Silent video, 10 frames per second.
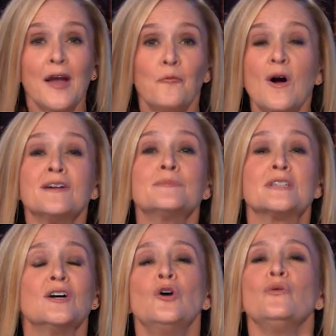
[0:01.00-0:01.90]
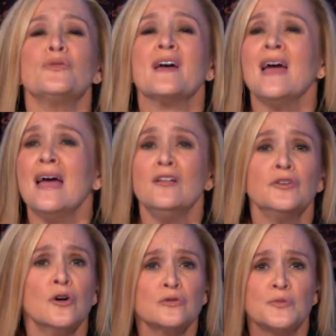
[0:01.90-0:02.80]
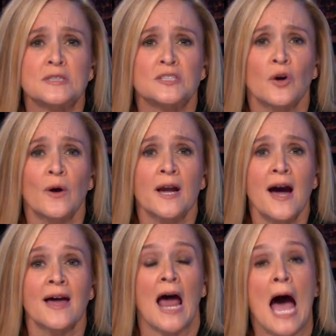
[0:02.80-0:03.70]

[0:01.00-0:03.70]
Hey, welcome to Who the Hell Knows What's Going On?